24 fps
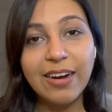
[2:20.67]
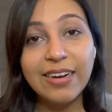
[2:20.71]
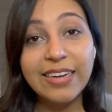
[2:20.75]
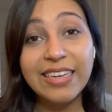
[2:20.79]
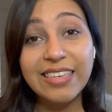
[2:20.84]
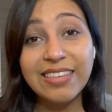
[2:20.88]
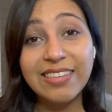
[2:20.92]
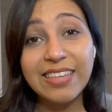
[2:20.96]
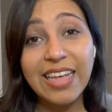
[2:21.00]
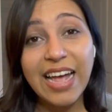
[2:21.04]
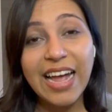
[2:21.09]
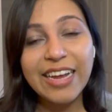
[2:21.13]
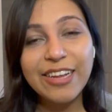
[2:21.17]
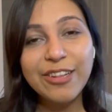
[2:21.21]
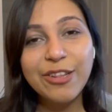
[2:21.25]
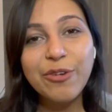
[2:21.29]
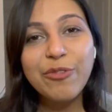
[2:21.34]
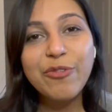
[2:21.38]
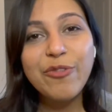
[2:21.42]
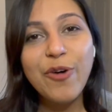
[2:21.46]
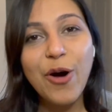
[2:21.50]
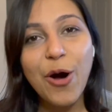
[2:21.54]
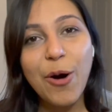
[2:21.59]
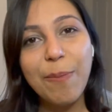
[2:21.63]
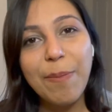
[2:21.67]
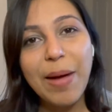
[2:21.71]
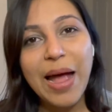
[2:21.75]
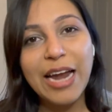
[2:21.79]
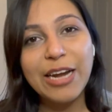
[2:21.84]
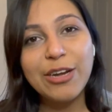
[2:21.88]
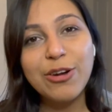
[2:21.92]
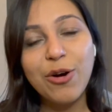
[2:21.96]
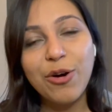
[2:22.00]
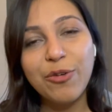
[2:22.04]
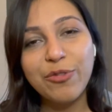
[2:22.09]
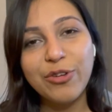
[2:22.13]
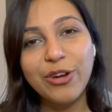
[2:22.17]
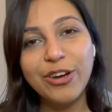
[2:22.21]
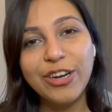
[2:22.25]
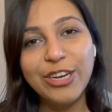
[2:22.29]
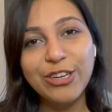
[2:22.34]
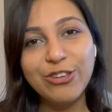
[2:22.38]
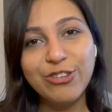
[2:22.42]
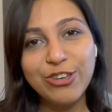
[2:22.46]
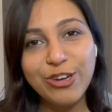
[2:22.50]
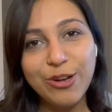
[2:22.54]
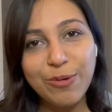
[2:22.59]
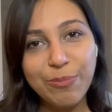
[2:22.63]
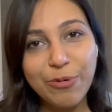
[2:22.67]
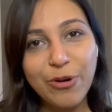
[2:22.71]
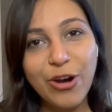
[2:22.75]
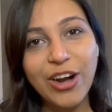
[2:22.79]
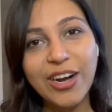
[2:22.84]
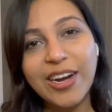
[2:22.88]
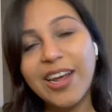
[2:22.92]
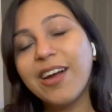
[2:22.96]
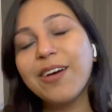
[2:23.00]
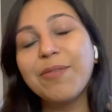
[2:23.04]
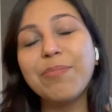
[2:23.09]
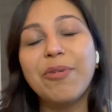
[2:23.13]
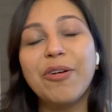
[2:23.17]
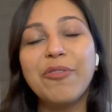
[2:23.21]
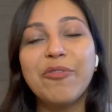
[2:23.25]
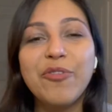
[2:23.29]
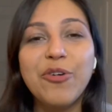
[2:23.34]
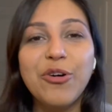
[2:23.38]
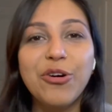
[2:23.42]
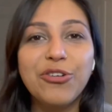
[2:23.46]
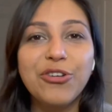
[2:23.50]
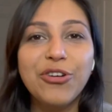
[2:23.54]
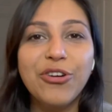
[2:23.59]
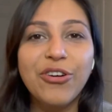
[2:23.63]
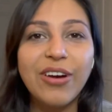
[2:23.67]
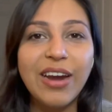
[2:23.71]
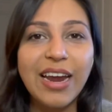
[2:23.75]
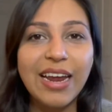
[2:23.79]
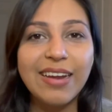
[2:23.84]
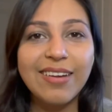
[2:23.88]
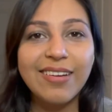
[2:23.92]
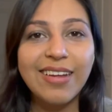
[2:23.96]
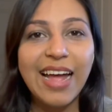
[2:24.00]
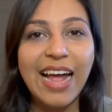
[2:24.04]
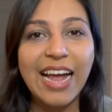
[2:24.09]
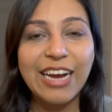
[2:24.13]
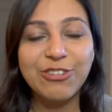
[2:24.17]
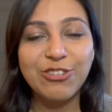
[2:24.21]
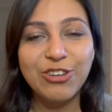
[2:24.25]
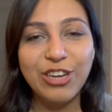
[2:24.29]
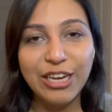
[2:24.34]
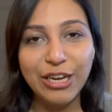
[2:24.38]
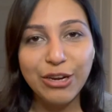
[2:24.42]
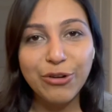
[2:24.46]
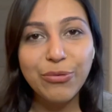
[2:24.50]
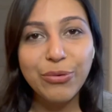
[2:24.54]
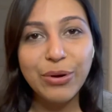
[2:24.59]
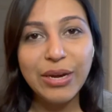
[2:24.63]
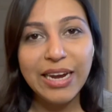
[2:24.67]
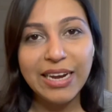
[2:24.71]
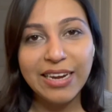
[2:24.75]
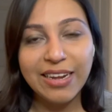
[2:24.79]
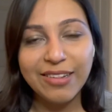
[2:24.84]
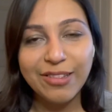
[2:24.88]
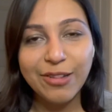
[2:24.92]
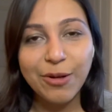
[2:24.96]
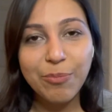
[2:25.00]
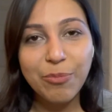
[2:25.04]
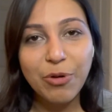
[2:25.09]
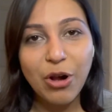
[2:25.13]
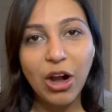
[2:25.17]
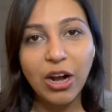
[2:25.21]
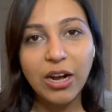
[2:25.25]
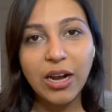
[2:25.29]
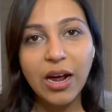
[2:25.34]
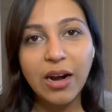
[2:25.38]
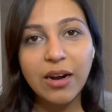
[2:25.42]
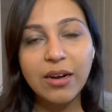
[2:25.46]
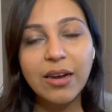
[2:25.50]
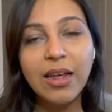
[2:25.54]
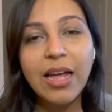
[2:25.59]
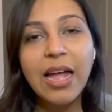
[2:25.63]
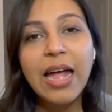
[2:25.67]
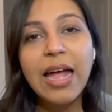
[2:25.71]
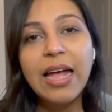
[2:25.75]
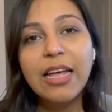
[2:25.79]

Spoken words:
decide the format of your digital product before you're actually creating the product.